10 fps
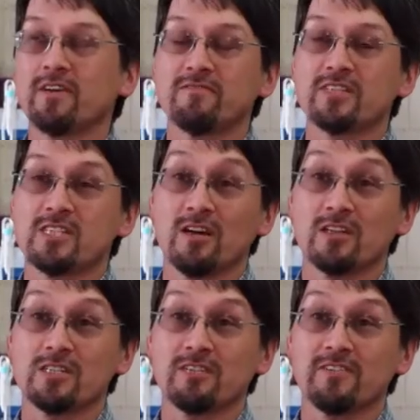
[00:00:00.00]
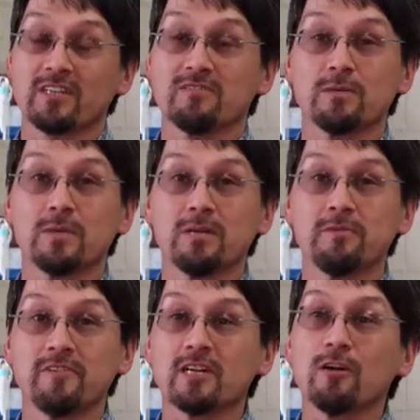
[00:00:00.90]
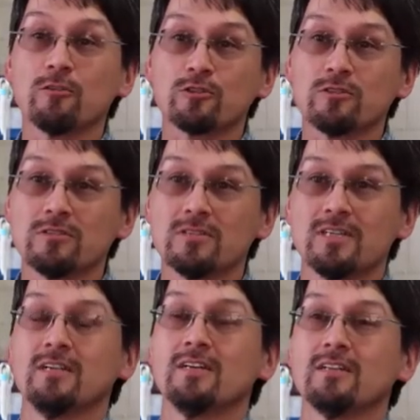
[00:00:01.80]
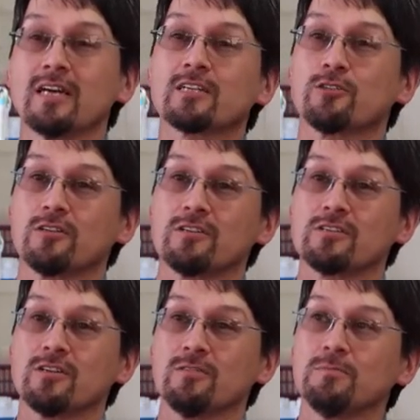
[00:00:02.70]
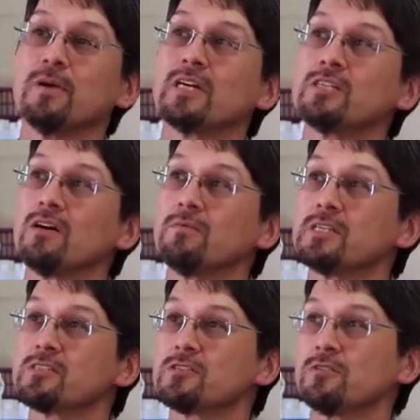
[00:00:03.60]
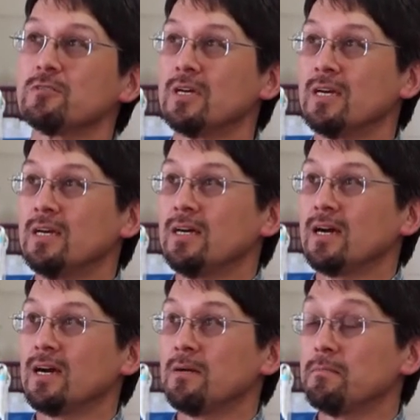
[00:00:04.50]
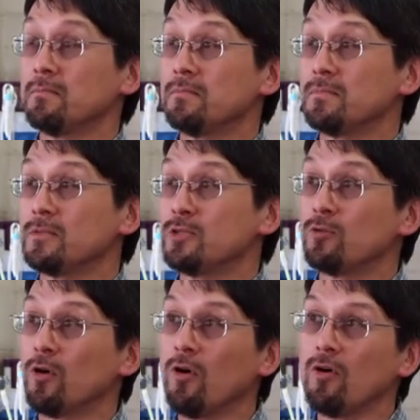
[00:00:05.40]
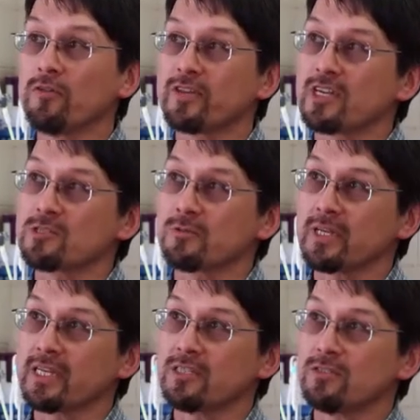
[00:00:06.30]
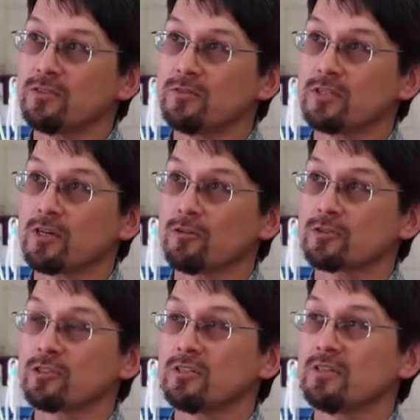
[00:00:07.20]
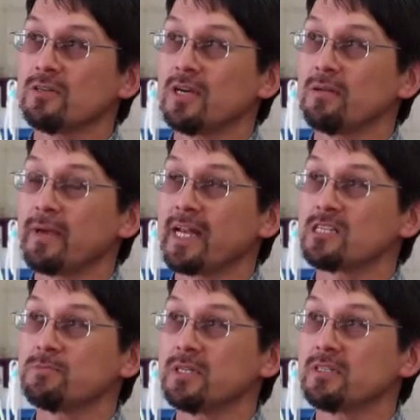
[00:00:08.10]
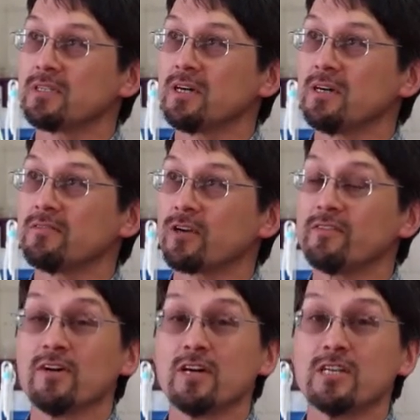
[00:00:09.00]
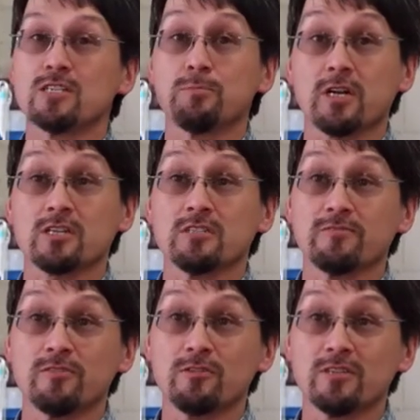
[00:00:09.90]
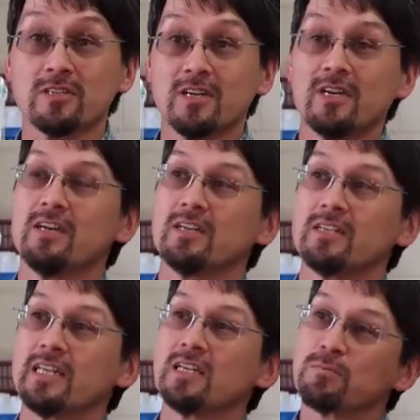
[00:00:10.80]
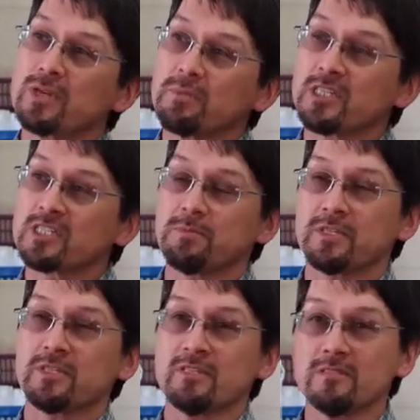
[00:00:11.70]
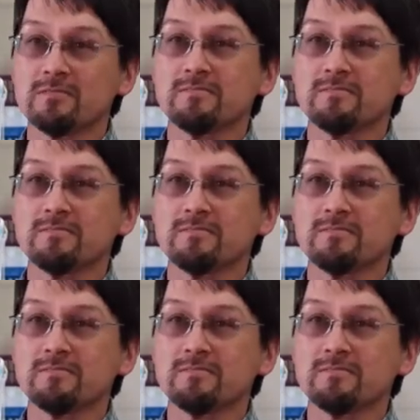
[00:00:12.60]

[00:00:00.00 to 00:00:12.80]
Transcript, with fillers: physiology effectively, but I'm a viticultural lecturer. So my job is to um, do all things related to the culture and management of grapevines, the production of fruit, leading pretty much up until